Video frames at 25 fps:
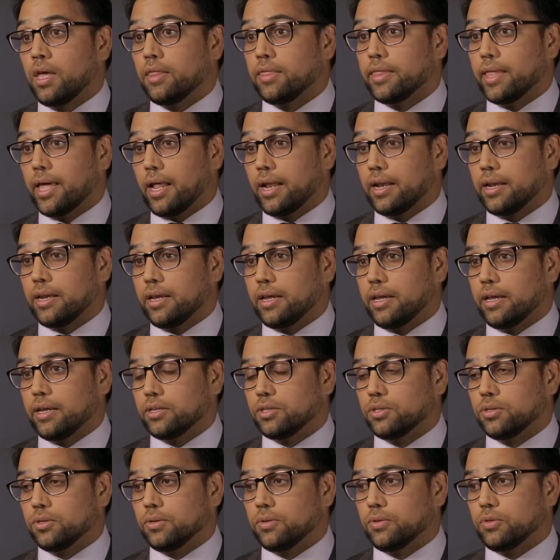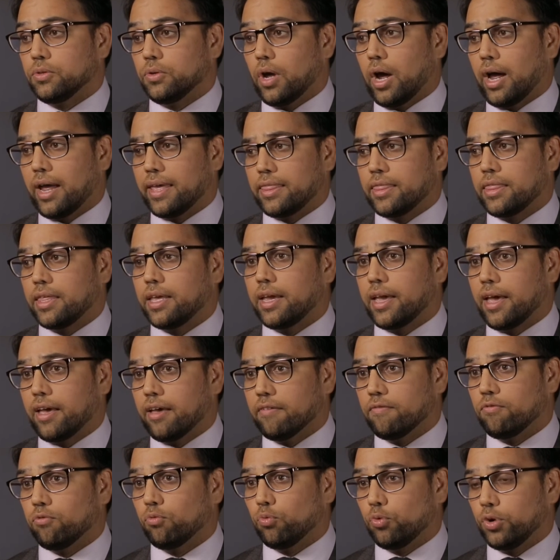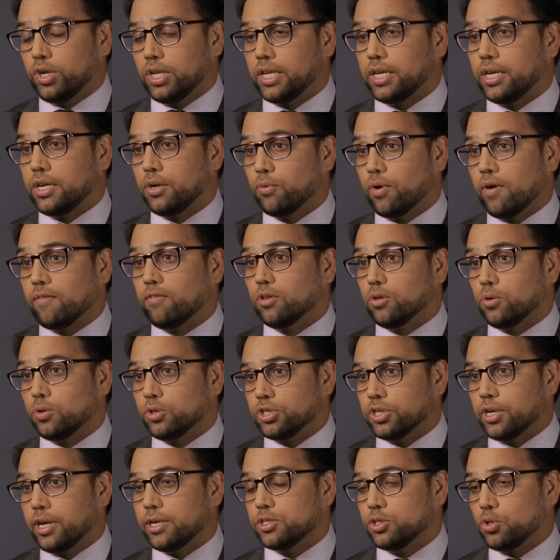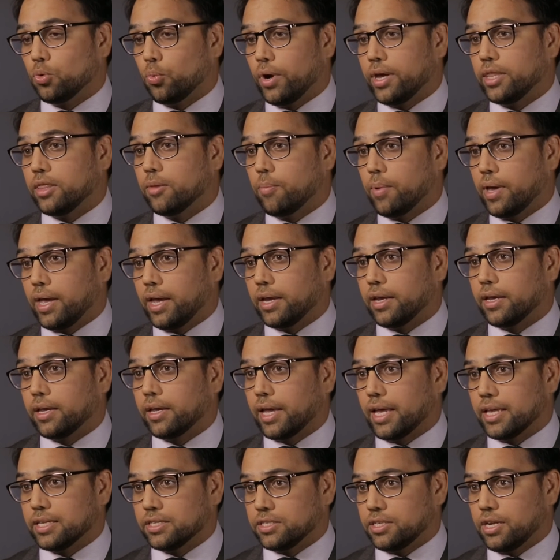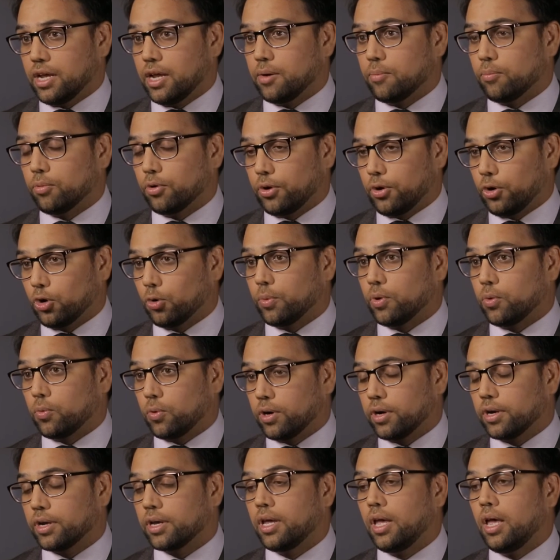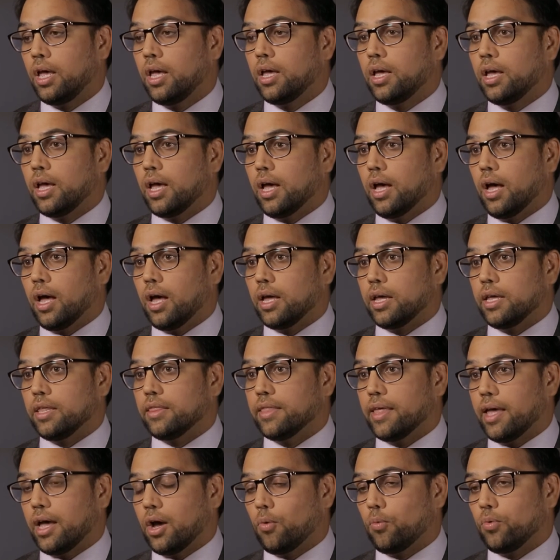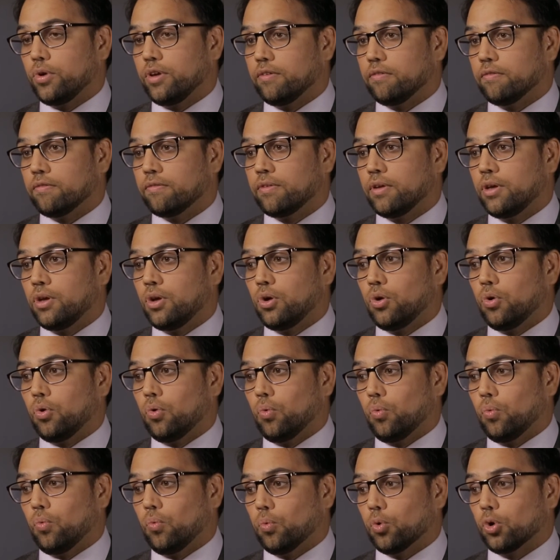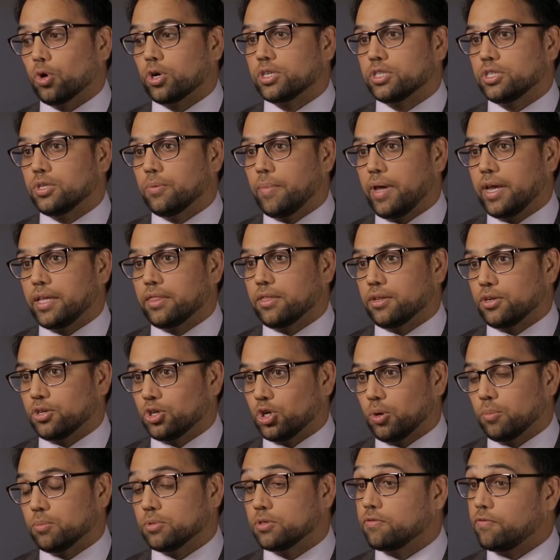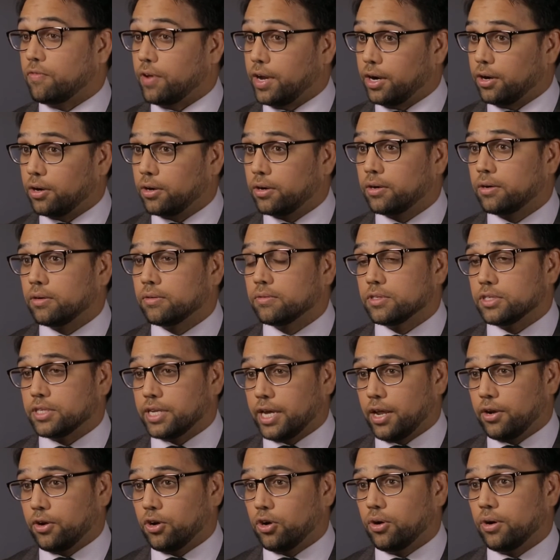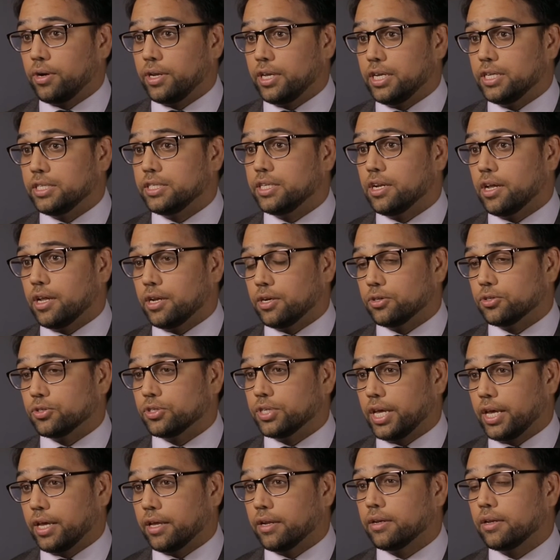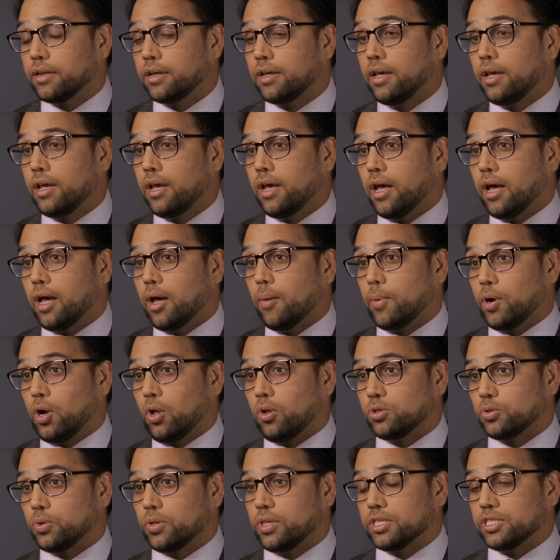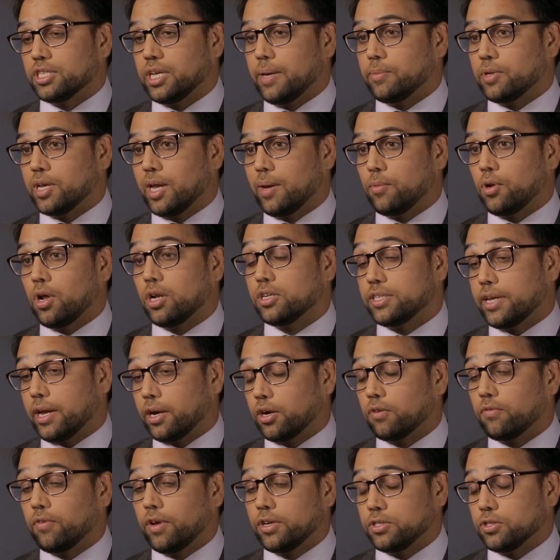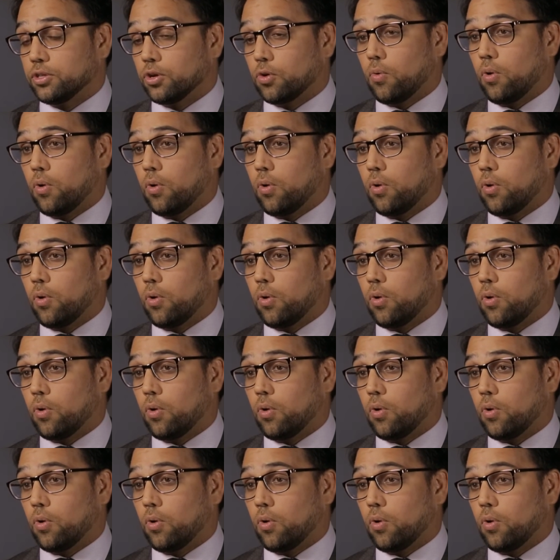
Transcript: that I think have really revolutionized the way the bank has done procurement work, in that we've worked to make the terms fair, standard, easy to understand, but also at the same time not sacrificing the